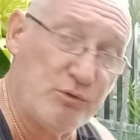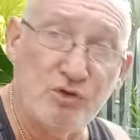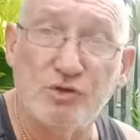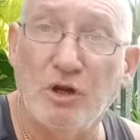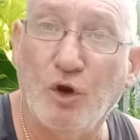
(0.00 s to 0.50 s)
that
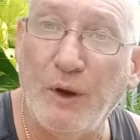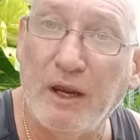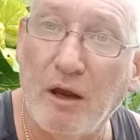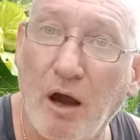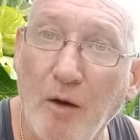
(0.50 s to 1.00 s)
was just a
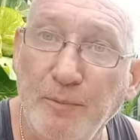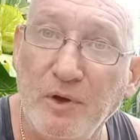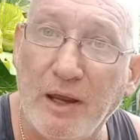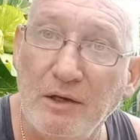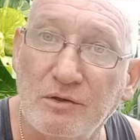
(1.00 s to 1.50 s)
quick
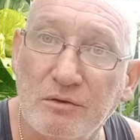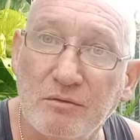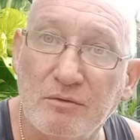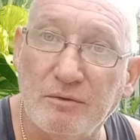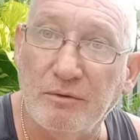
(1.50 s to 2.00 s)
update
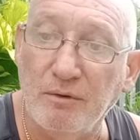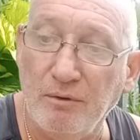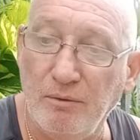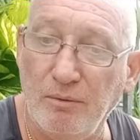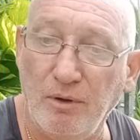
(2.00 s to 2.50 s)

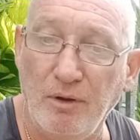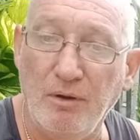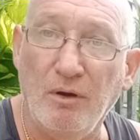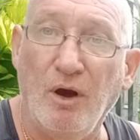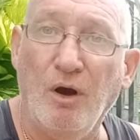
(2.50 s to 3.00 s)

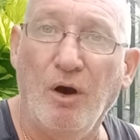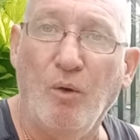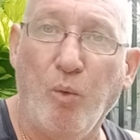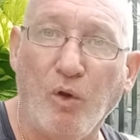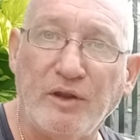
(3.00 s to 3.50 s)
to
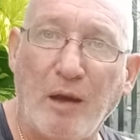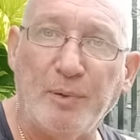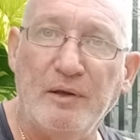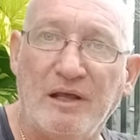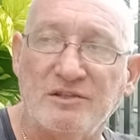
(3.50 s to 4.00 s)
what
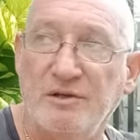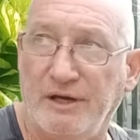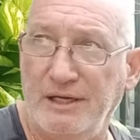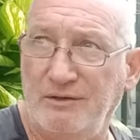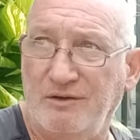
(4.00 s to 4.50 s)
happened last
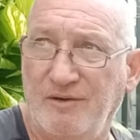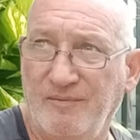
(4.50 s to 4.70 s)
night